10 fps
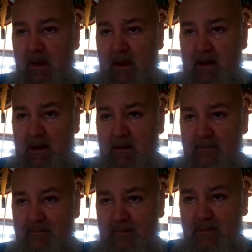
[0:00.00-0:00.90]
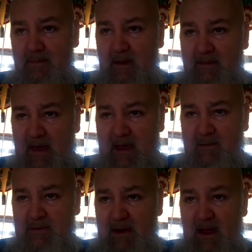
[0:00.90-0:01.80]
And uh, I think
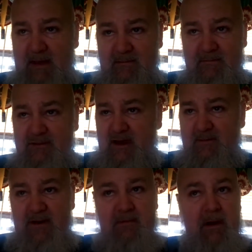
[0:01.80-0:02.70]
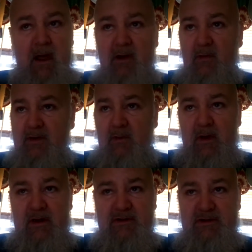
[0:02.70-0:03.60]
it was like 70 below with the
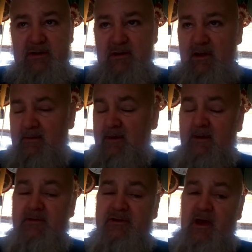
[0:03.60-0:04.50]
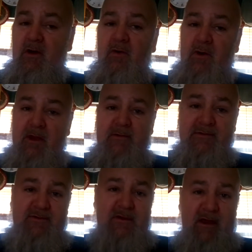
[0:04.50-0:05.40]
wind chill. It, it was cold. It
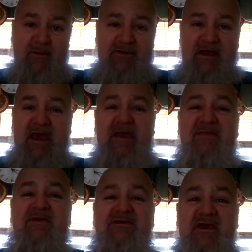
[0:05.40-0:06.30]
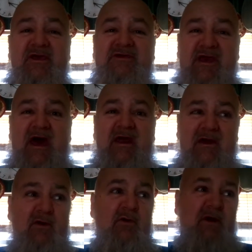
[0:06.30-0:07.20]
was it was a GP six kind of
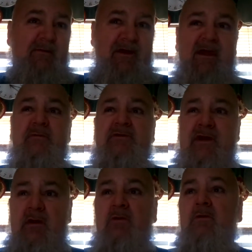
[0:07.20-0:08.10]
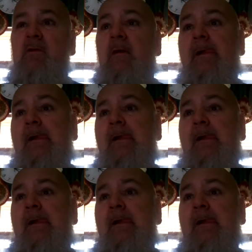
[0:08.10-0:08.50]
cold. I mean, it was cold.